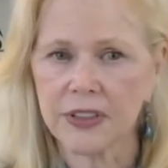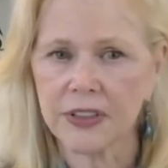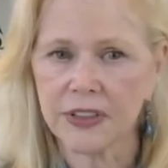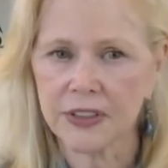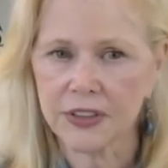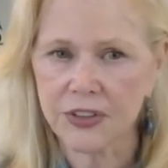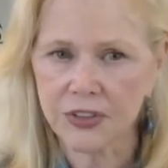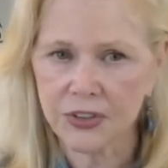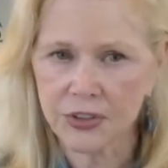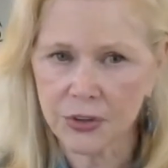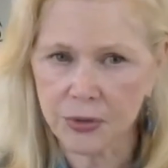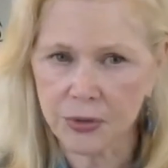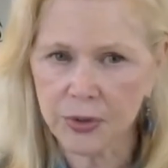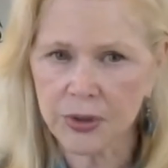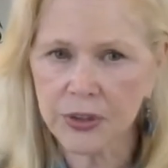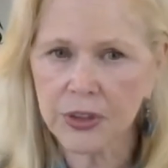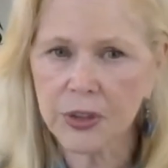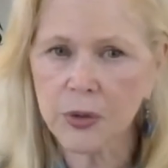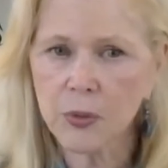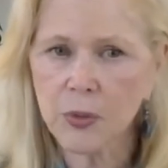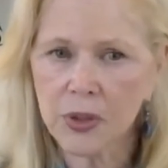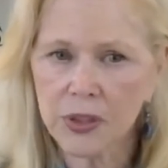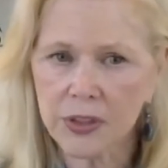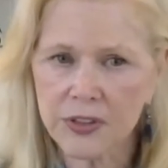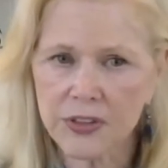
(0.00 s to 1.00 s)
And so you really
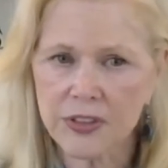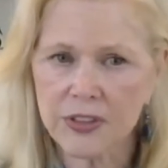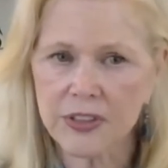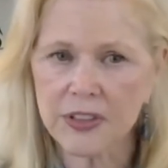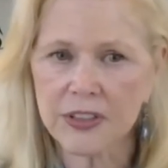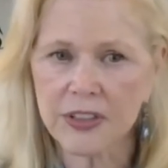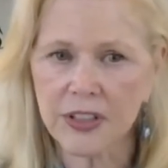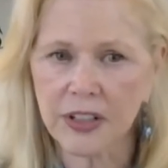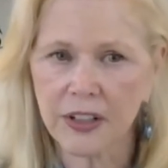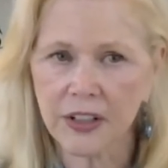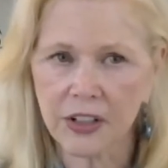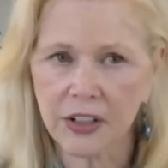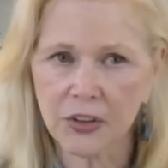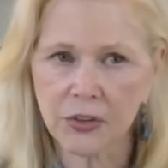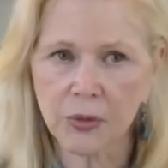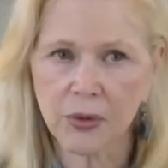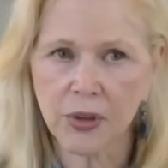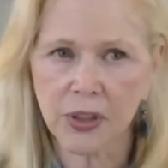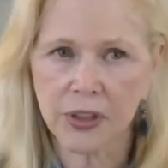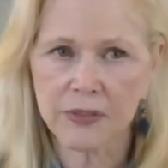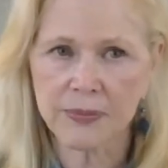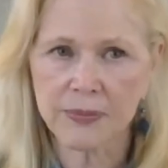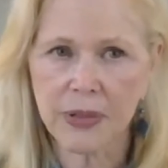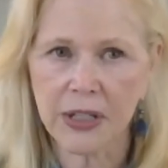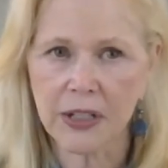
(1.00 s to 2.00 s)
want to sit down and you
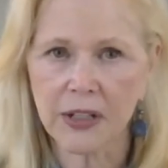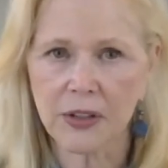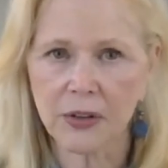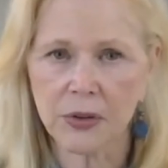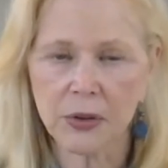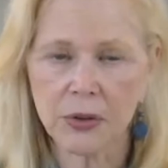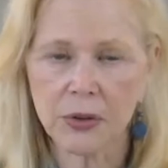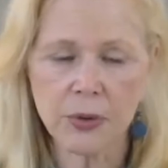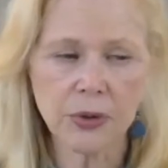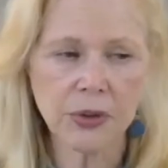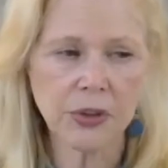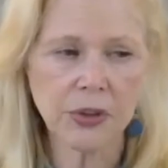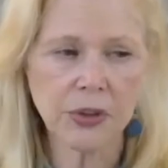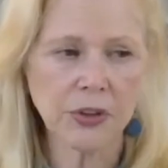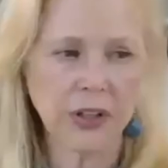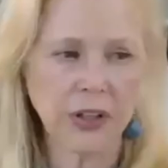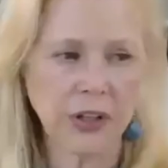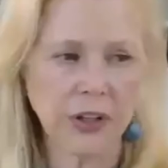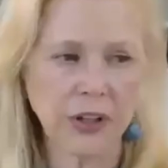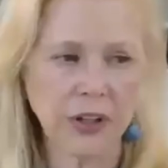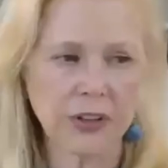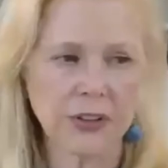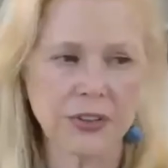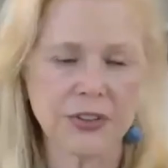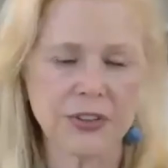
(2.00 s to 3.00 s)
want to make who your
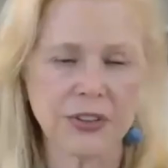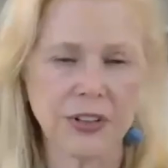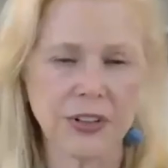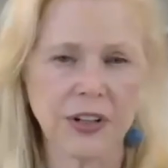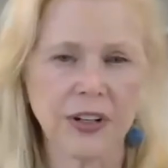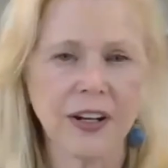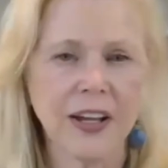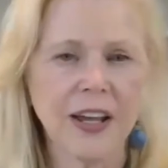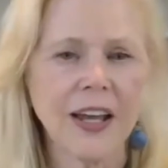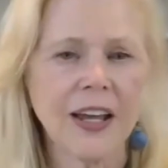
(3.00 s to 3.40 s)
characters are.